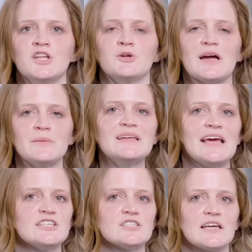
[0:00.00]
The
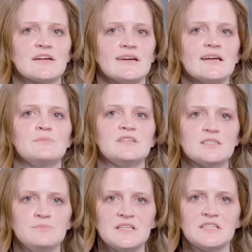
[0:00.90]
recommendation letter can be
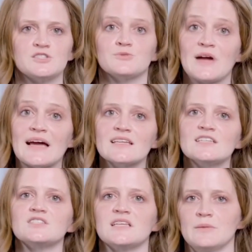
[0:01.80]
submitted
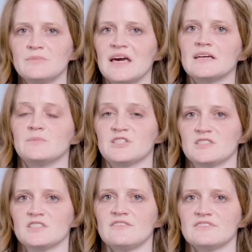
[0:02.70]
directly to the MBA
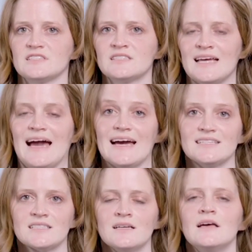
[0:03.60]
admissions office
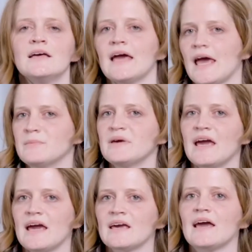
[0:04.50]
at
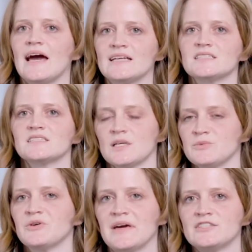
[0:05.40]

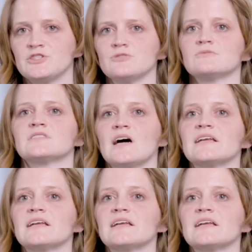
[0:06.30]
mba@whu.edu.